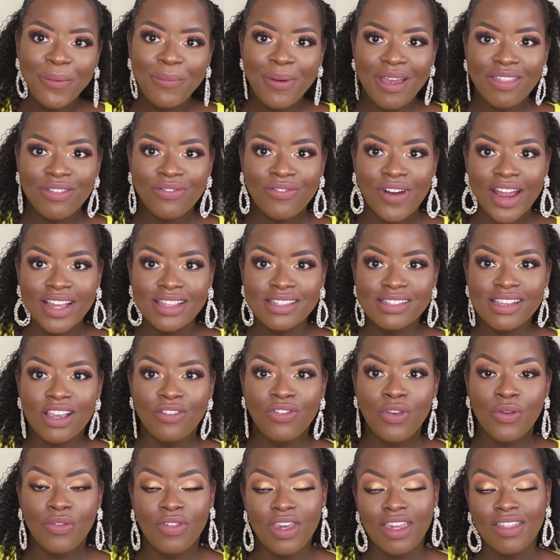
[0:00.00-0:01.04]
with friends
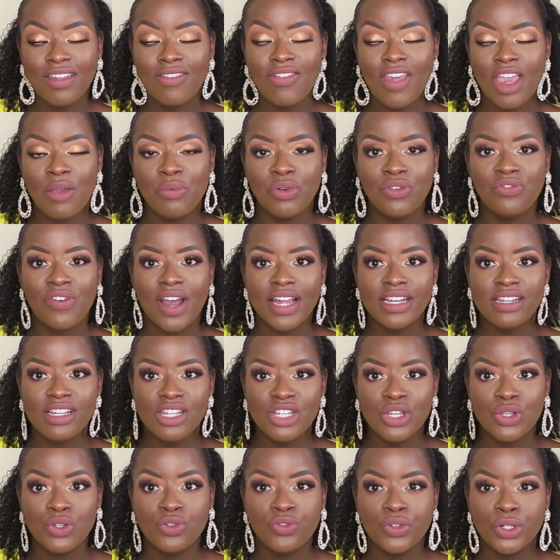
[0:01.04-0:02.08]
if you think that they would find it
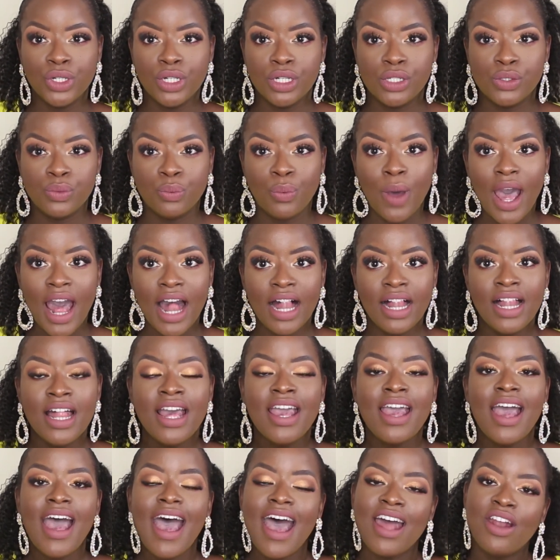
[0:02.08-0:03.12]
useful as well.
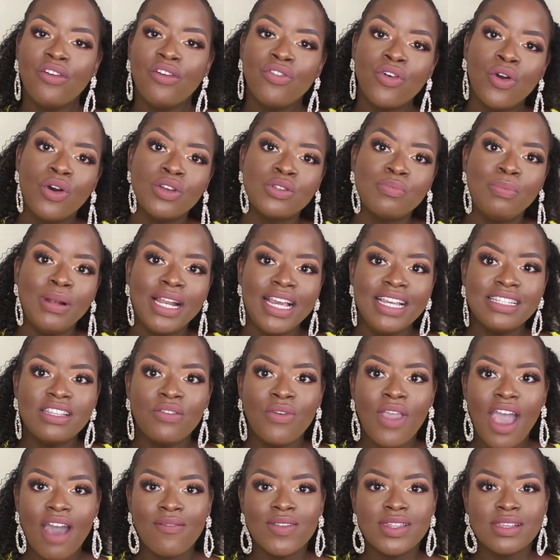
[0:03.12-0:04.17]
And of course, please, if
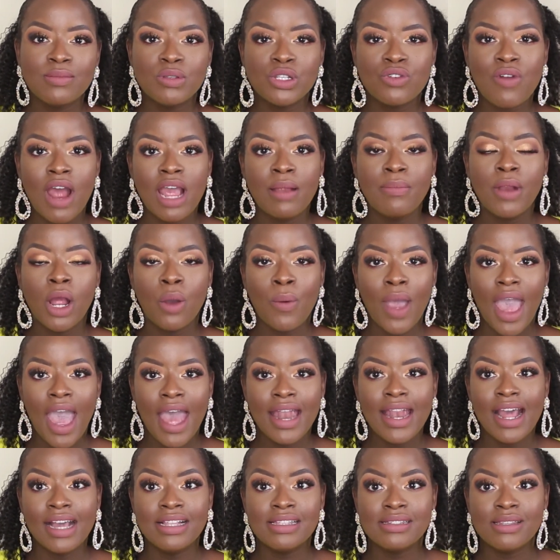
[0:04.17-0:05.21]
you haven't subscribed, go
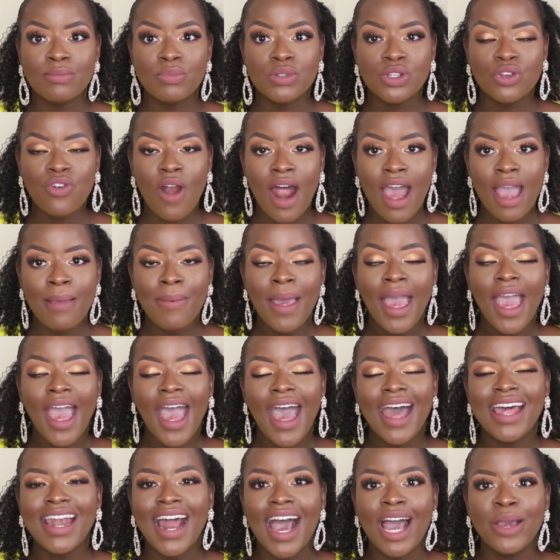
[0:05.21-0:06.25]
ahead and subscribe,
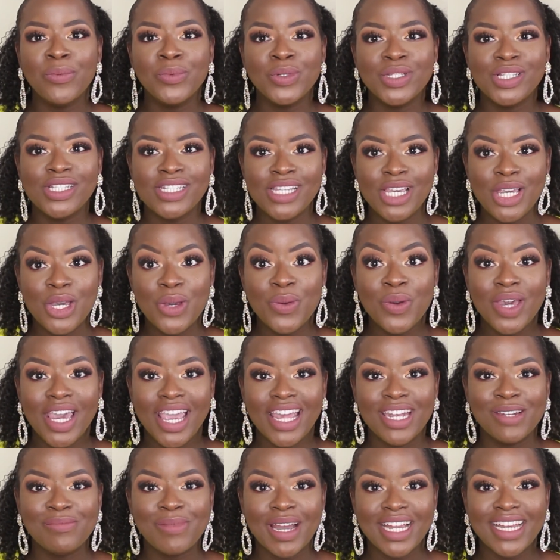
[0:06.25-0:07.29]
and I will see you
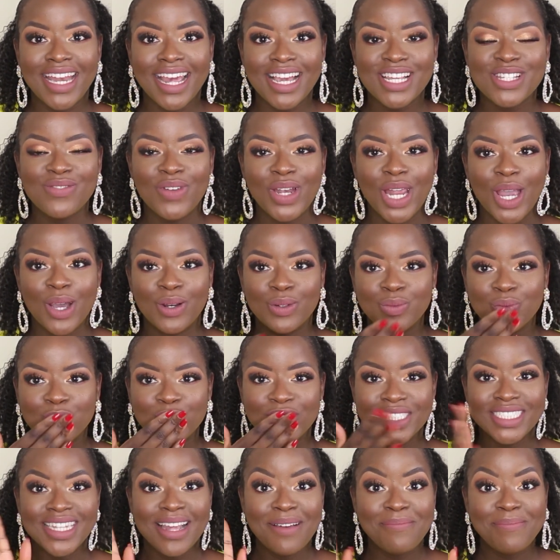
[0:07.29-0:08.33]
in my next video.
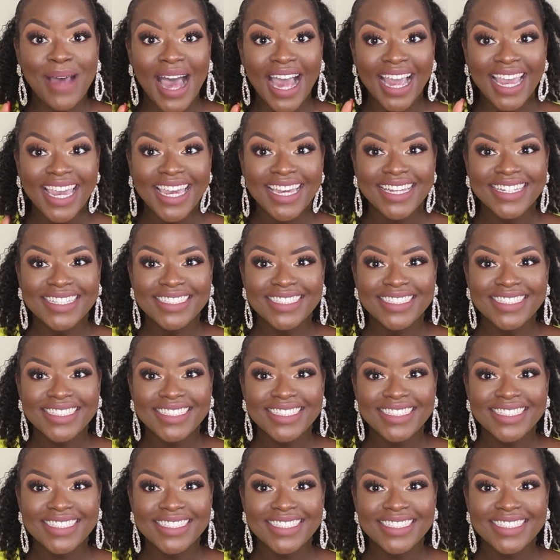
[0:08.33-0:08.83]
Bye.